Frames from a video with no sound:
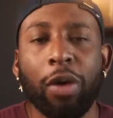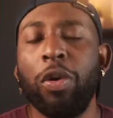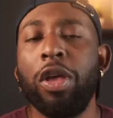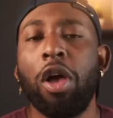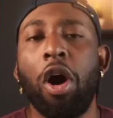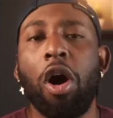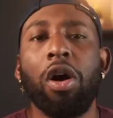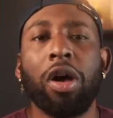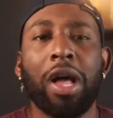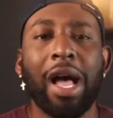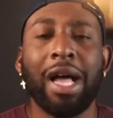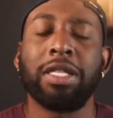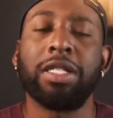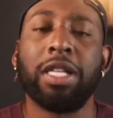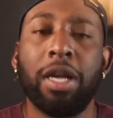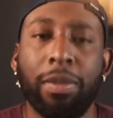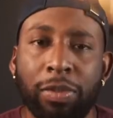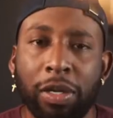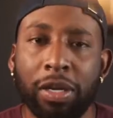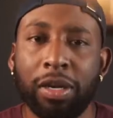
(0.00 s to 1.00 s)
We all got
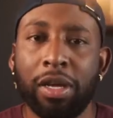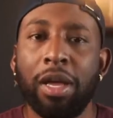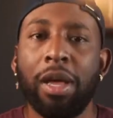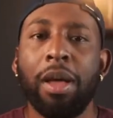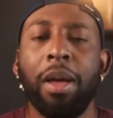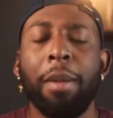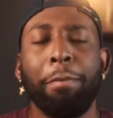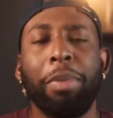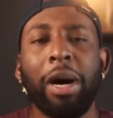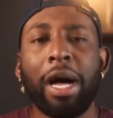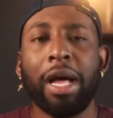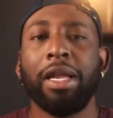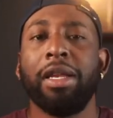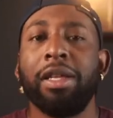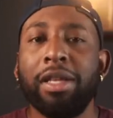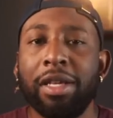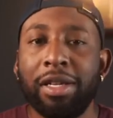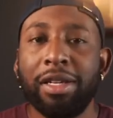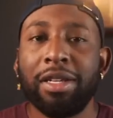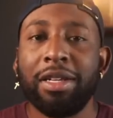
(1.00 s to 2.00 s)
something. But
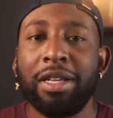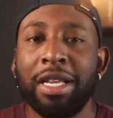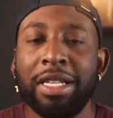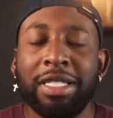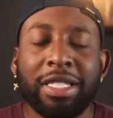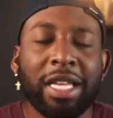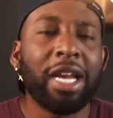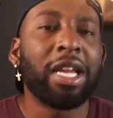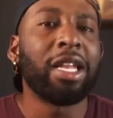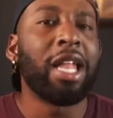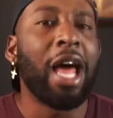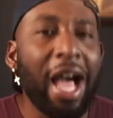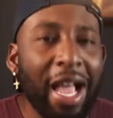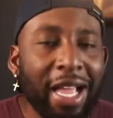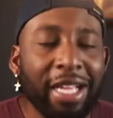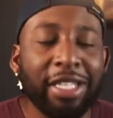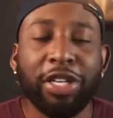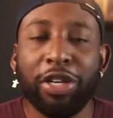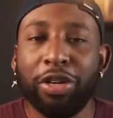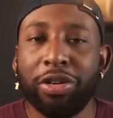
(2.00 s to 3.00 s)
instead of
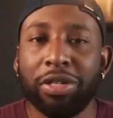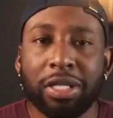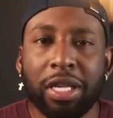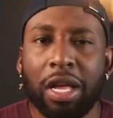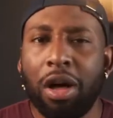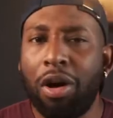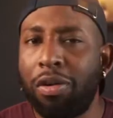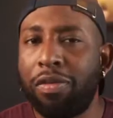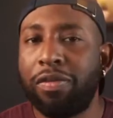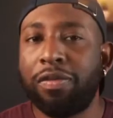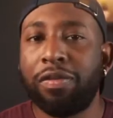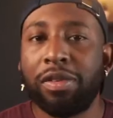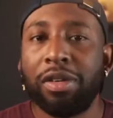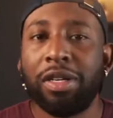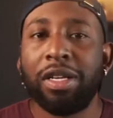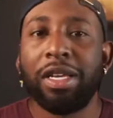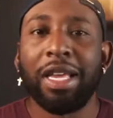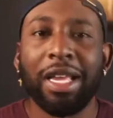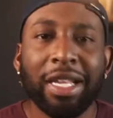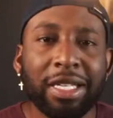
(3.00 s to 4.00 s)
lying to yourself,
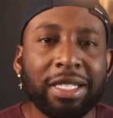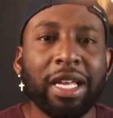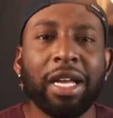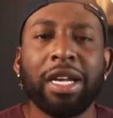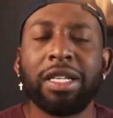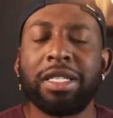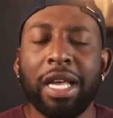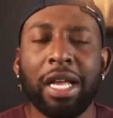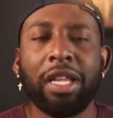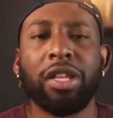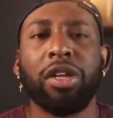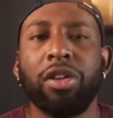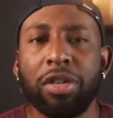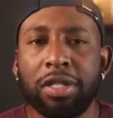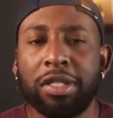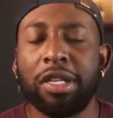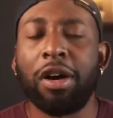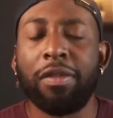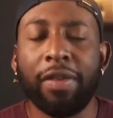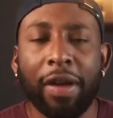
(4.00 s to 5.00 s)
instead of telling
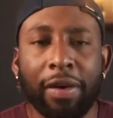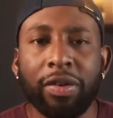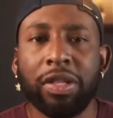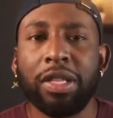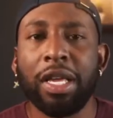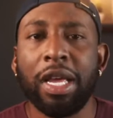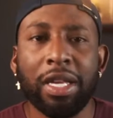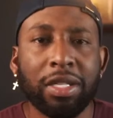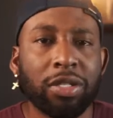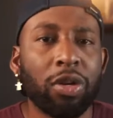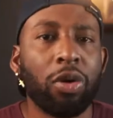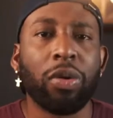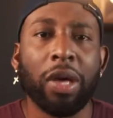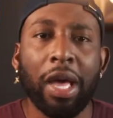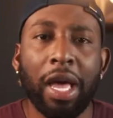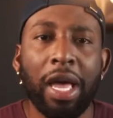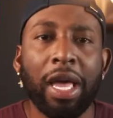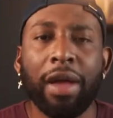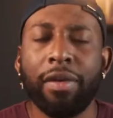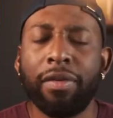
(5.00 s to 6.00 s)
yourself everything's
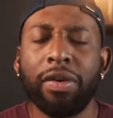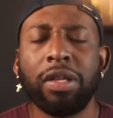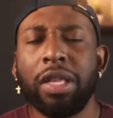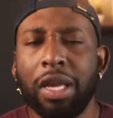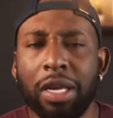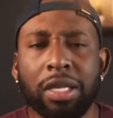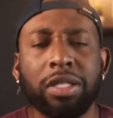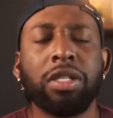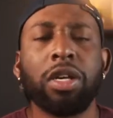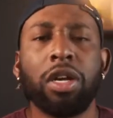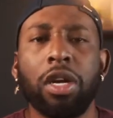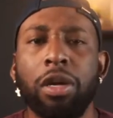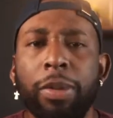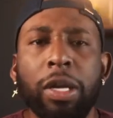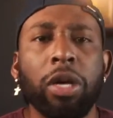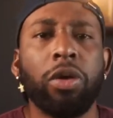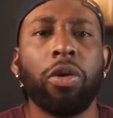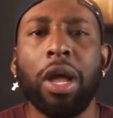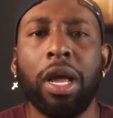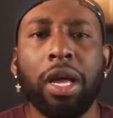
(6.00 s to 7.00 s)
okay, everything's gonna
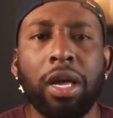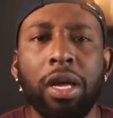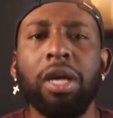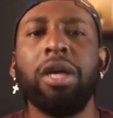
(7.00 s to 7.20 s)
be great.